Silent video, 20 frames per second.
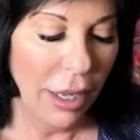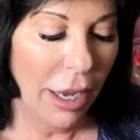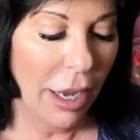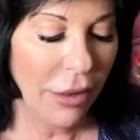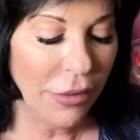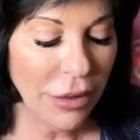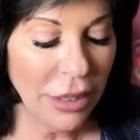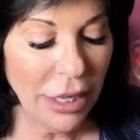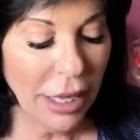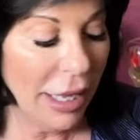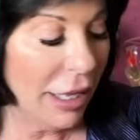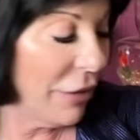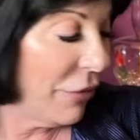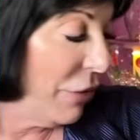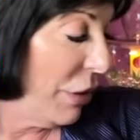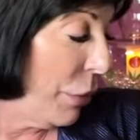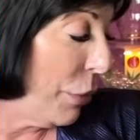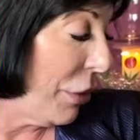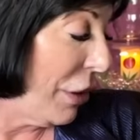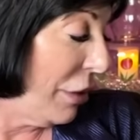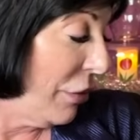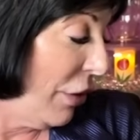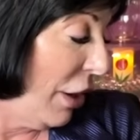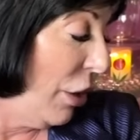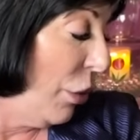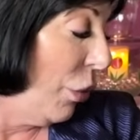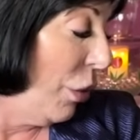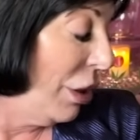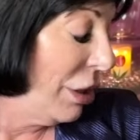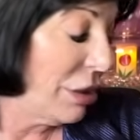I think I had a flipper. That's the
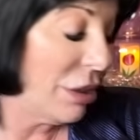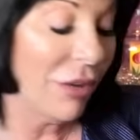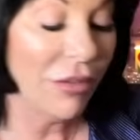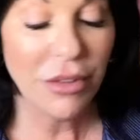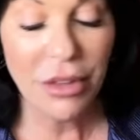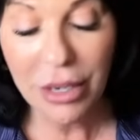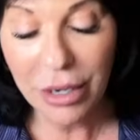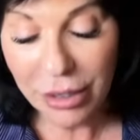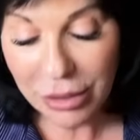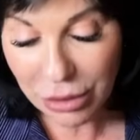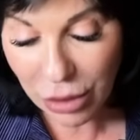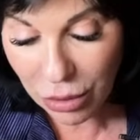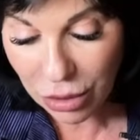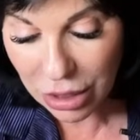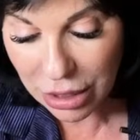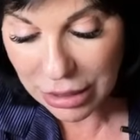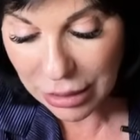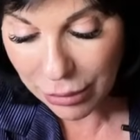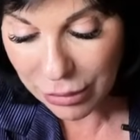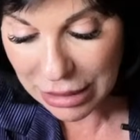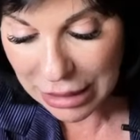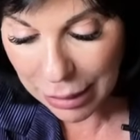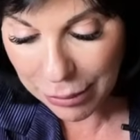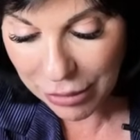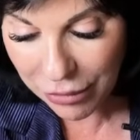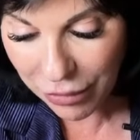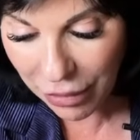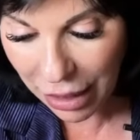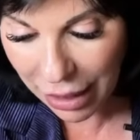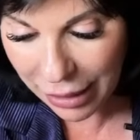Eight of Wands over there. Told you someone's
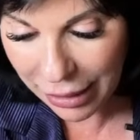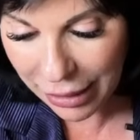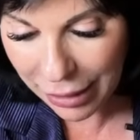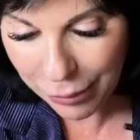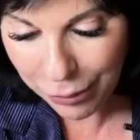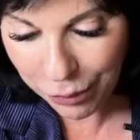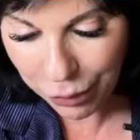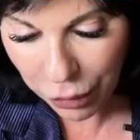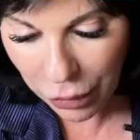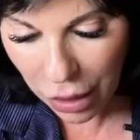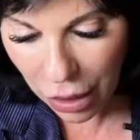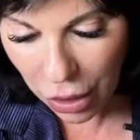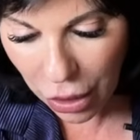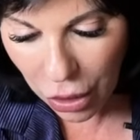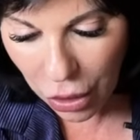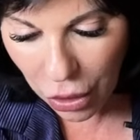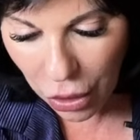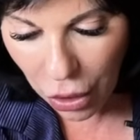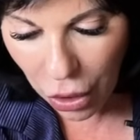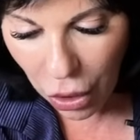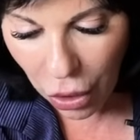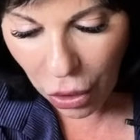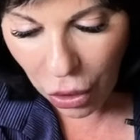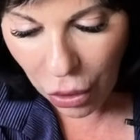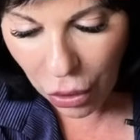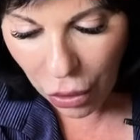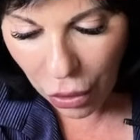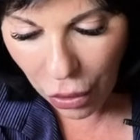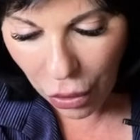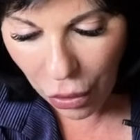coming flying in.
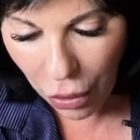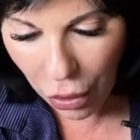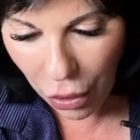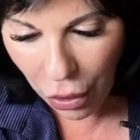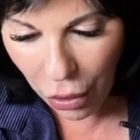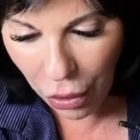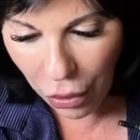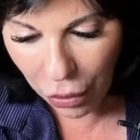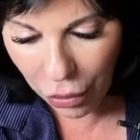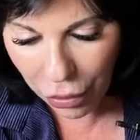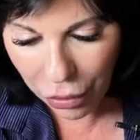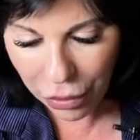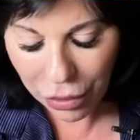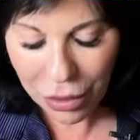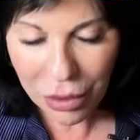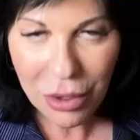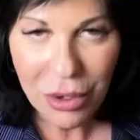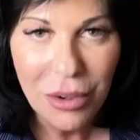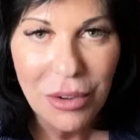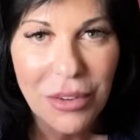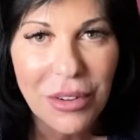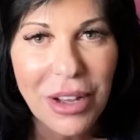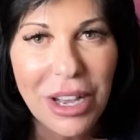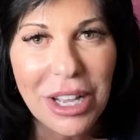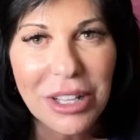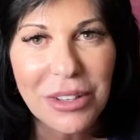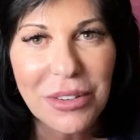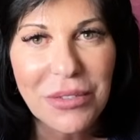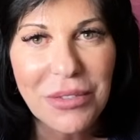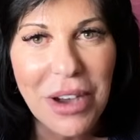Oh, I
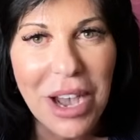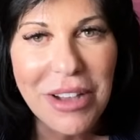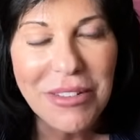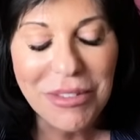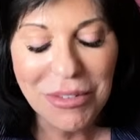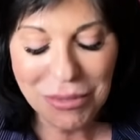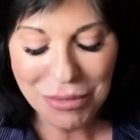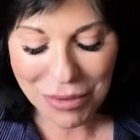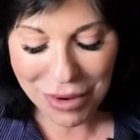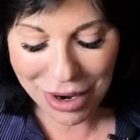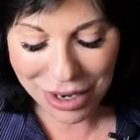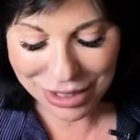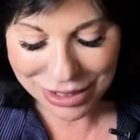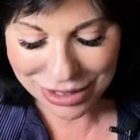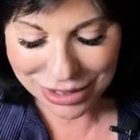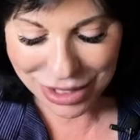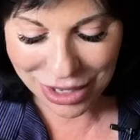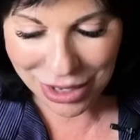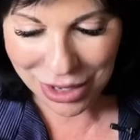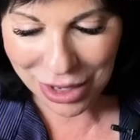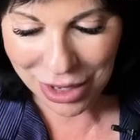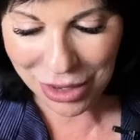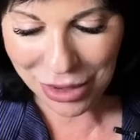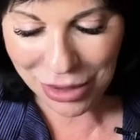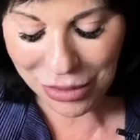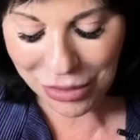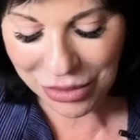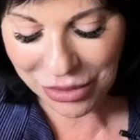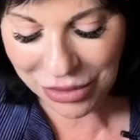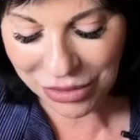got the Five of Wands.
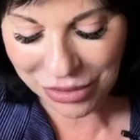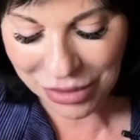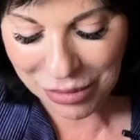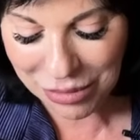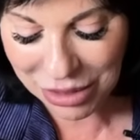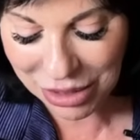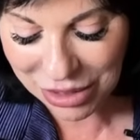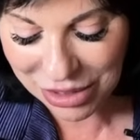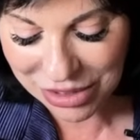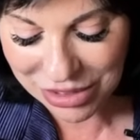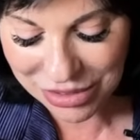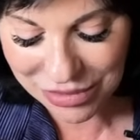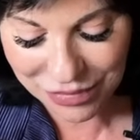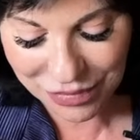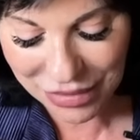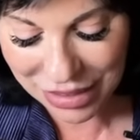Oh, this is somebody just...